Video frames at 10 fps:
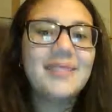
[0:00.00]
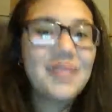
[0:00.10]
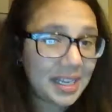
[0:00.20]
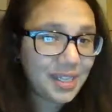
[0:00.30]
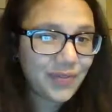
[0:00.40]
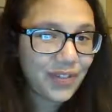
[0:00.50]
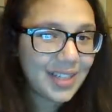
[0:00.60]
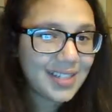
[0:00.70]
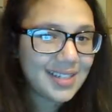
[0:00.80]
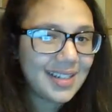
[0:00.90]
Thanks for
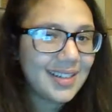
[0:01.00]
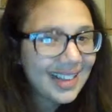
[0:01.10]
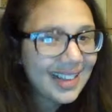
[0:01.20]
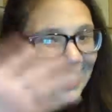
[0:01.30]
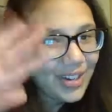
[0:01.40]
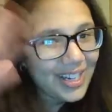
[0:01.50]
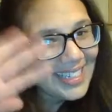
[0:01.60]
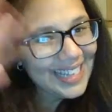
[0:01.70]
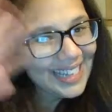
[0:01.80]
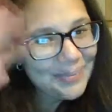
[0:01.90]
listening. Have a great night.